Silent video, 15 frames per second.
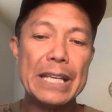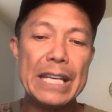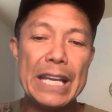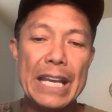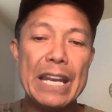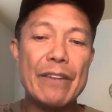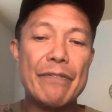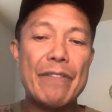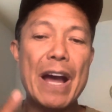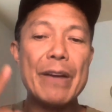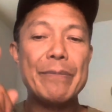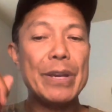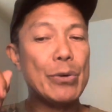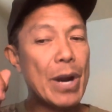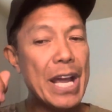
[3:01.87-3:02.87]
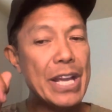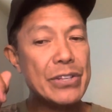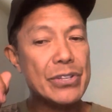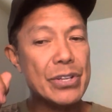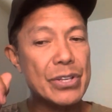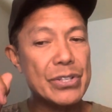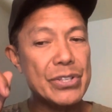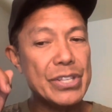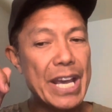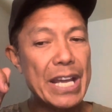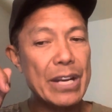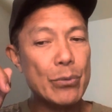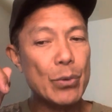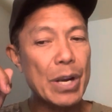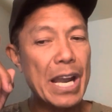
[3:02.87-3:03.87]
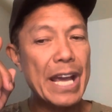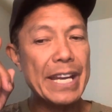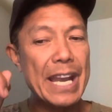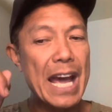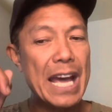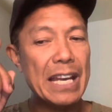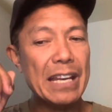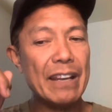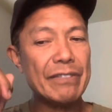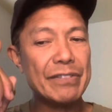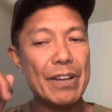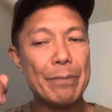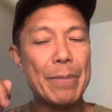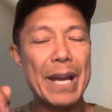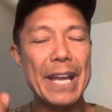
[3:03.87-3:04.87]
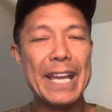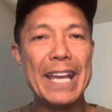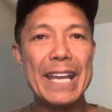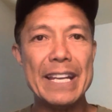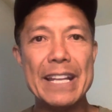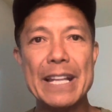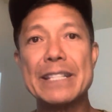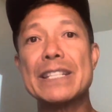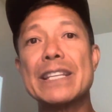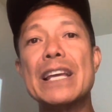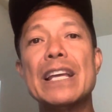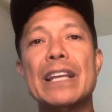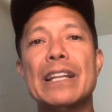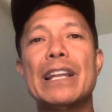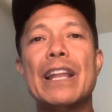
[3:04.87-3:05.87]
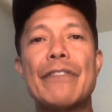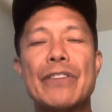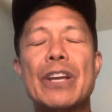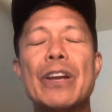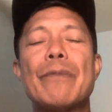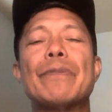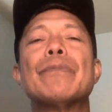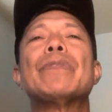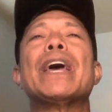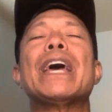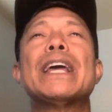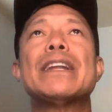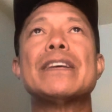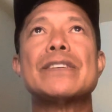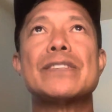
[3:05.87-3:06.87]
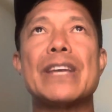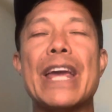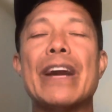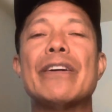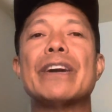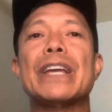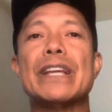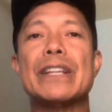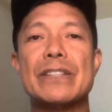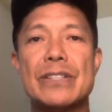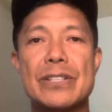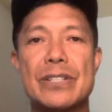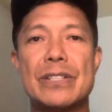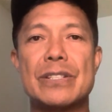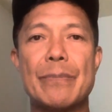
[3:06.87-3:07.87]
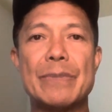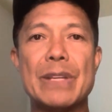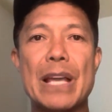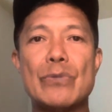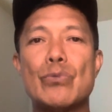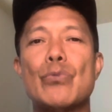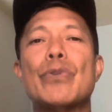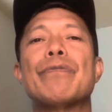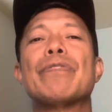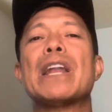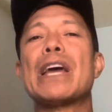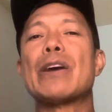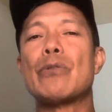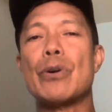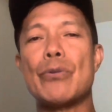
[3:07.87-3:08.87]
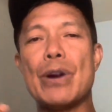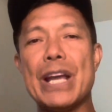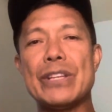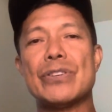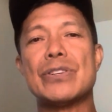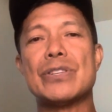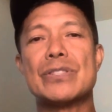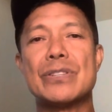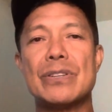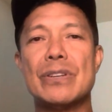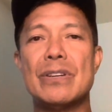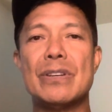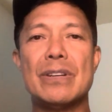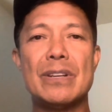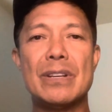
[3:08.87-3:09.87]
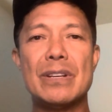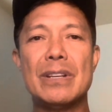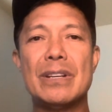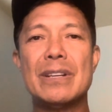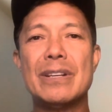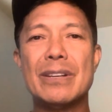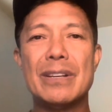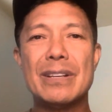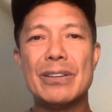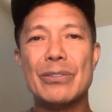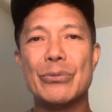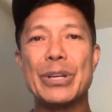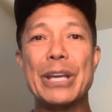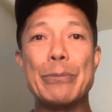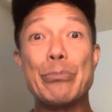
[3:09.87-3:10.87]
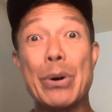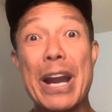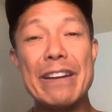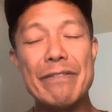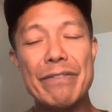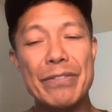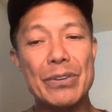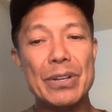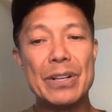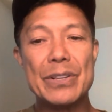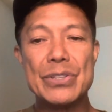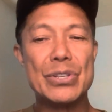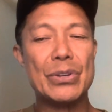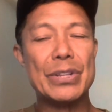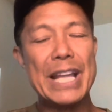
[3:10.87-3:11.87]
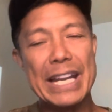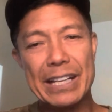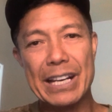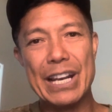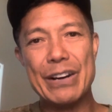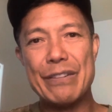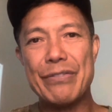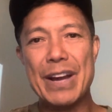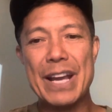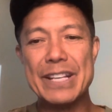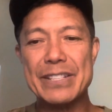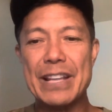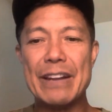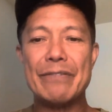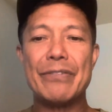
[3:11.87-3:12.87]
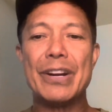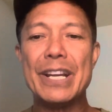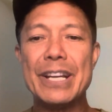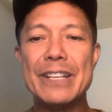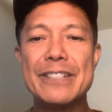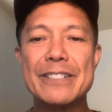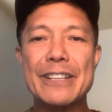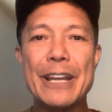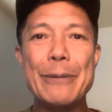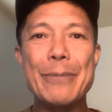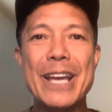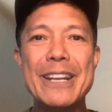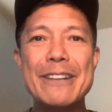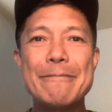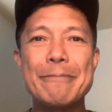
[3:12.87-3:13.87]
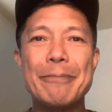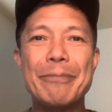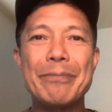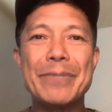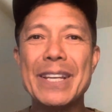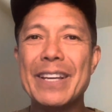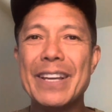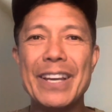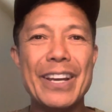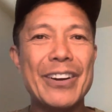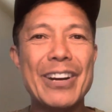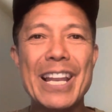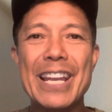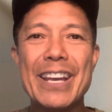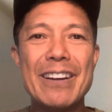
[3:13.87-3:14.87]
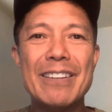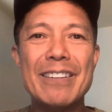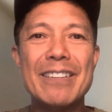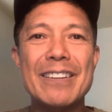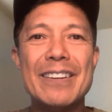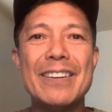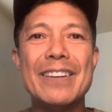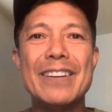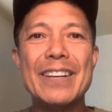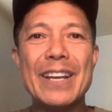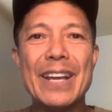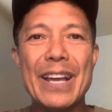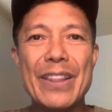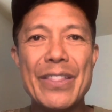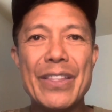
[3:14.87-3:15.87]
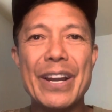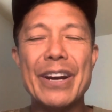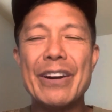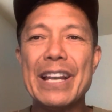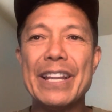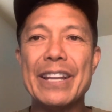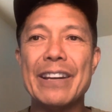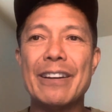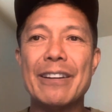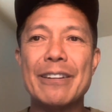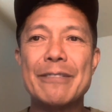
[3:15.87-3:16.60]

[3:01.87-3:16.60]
And if I be righteous, yet will I not lift up my head. It's lifting up of the head is arrogance. Sometimes when we feel like we're righteous, we get prideful. So that clarifies that phrase. Amen? Here a little and there a little.